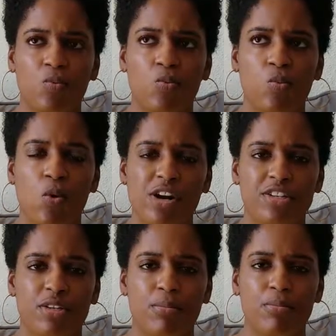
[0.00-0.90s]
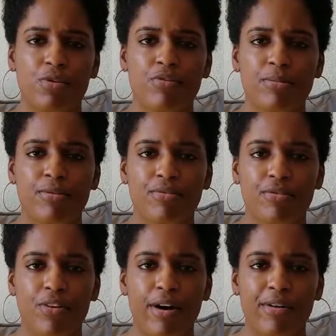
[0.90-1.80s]
watched a movie
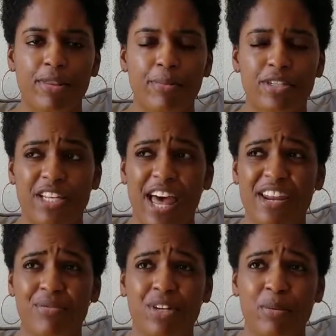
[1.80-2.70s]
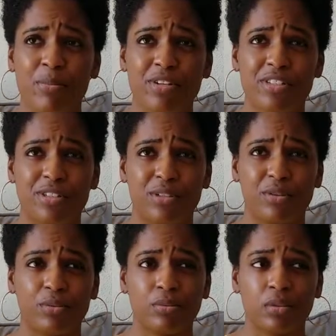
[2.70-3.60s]
before I read the books, because I didn't read the books
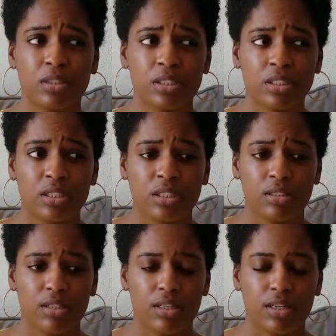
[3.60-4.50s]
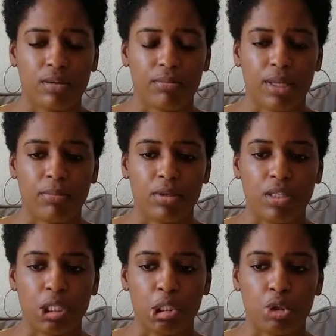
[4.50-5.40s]
till
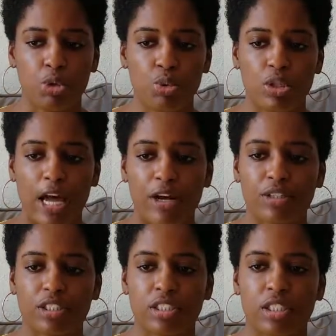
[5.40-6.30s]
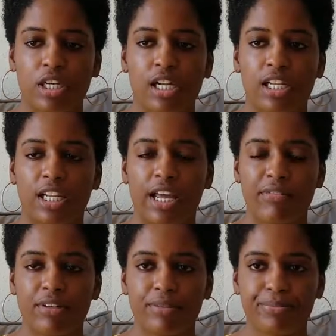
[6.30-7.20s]
maybe
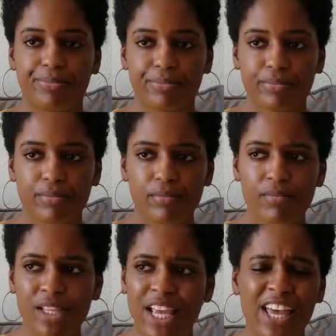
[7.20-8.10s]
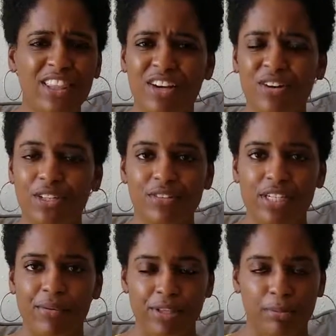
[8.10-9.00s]
2011. And the only reason I
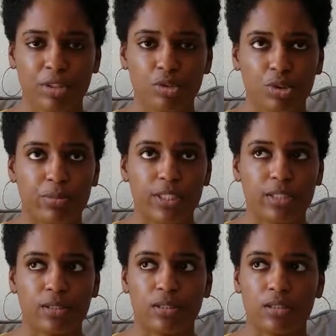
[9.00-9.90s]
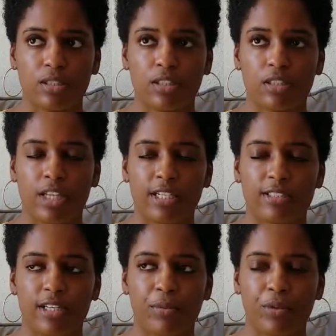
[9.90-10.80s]
read the books was because they
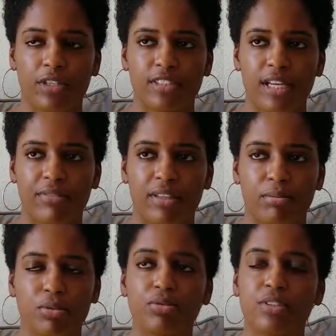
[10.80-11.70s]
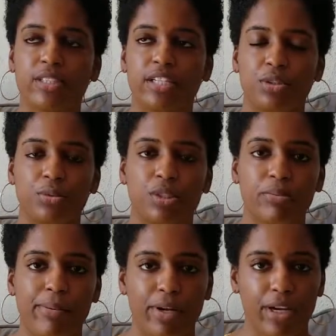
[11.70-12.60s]
said with the 7th movie that you wouldn't be
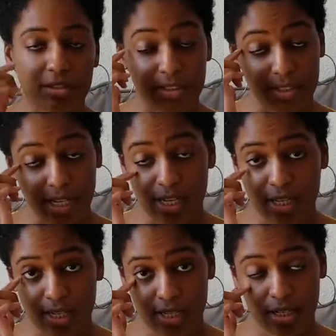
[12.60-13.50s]
able to understand it